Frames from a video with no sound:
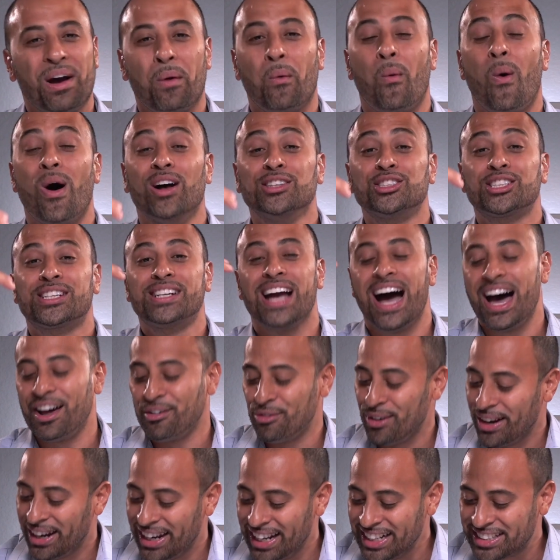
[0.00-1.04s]
once
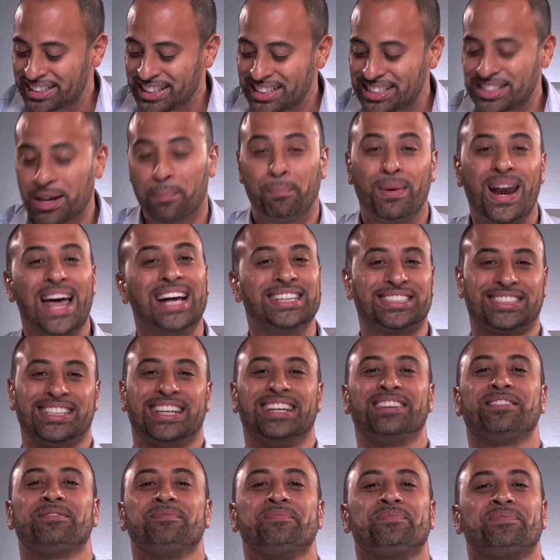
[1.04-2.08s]
God releases the
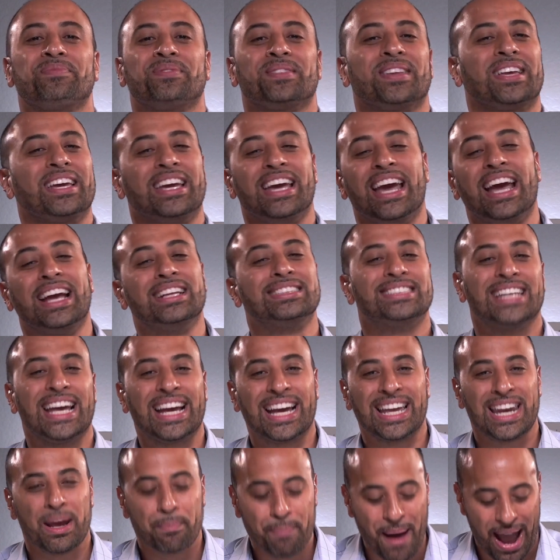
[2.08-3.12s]
blessing, he ain't
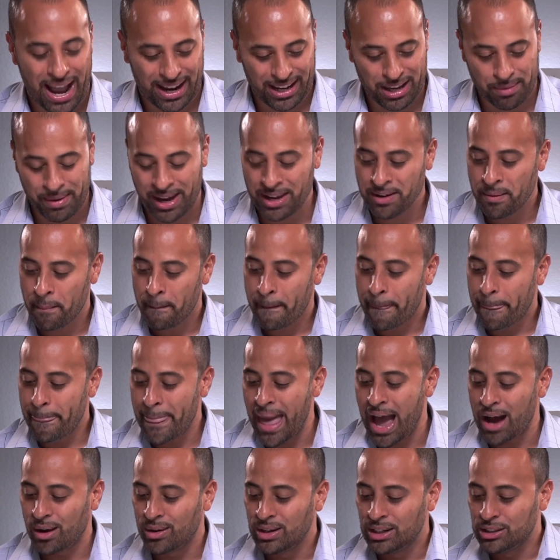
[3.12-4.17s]
taking it back. Amen.
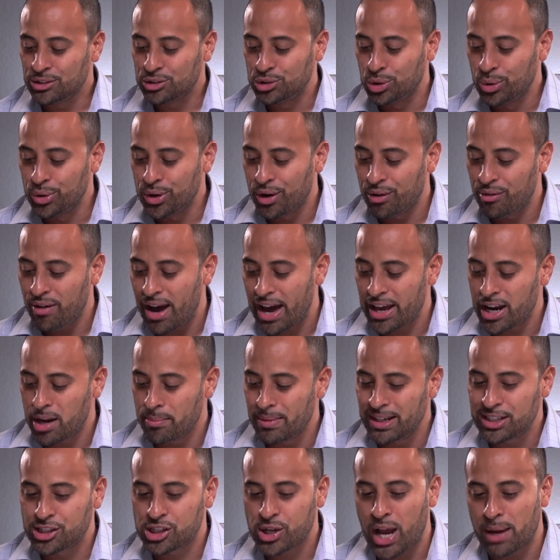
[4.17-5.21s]
Now,
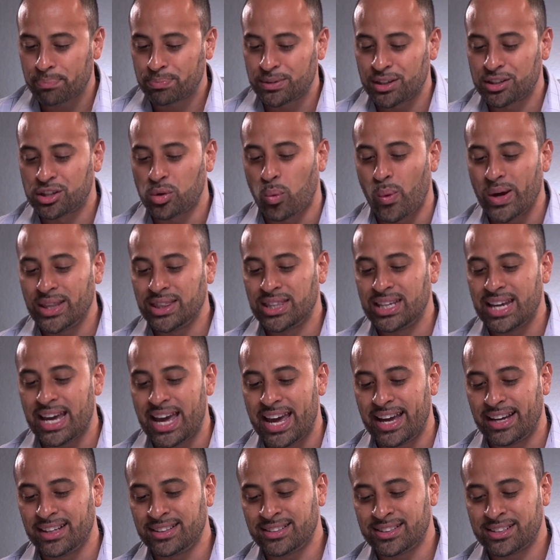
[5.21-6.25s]
Deuteronomy chapter
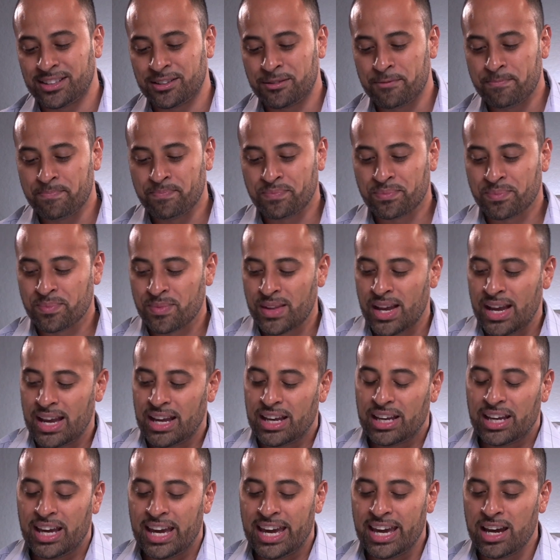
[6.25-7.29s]
28
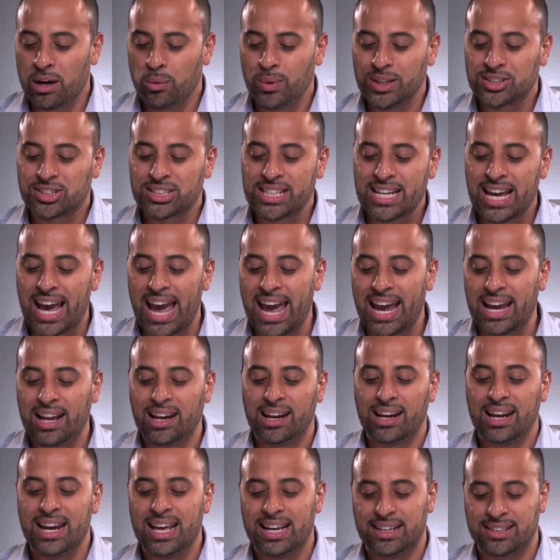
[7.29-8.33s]
here we see a
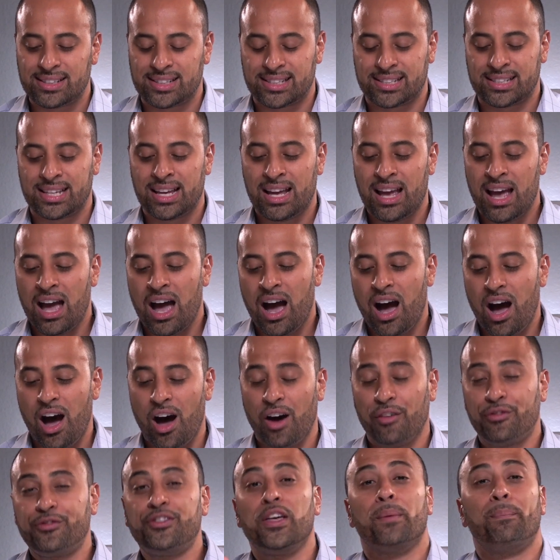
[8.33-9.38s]
list
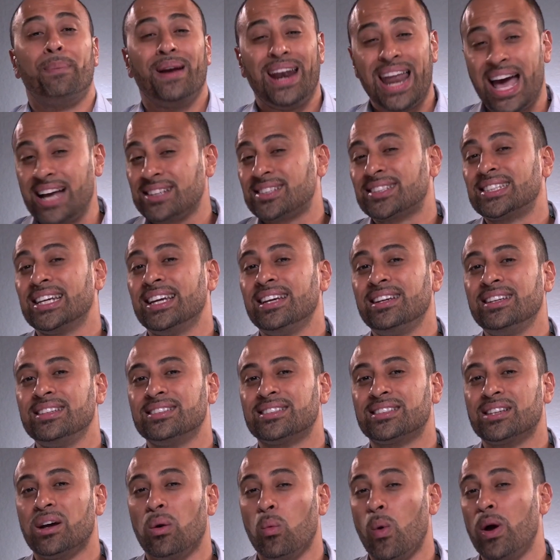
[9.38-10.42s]
of the
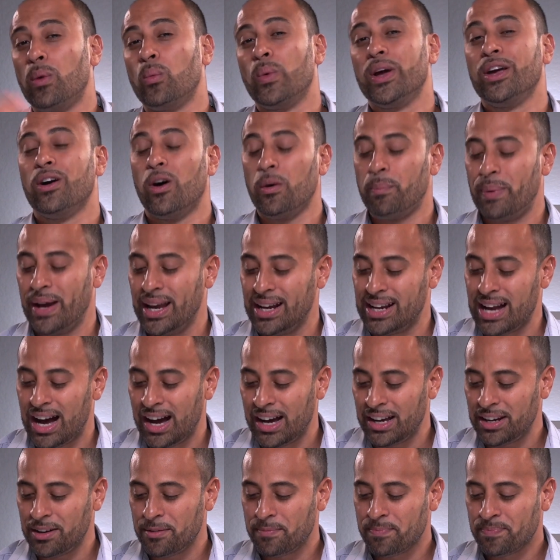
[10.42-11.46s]
blessings when we obey
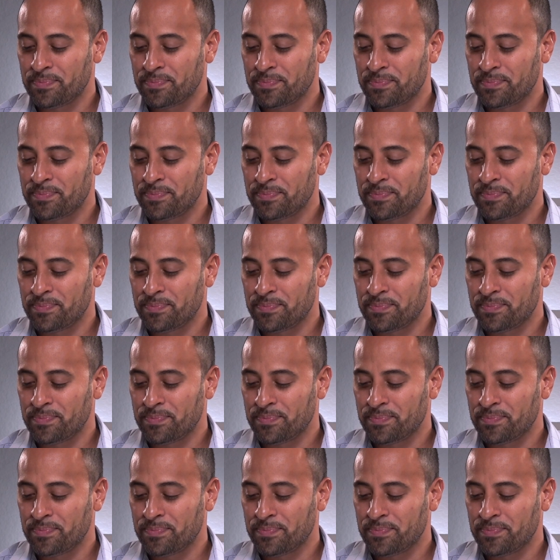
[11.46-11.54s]
God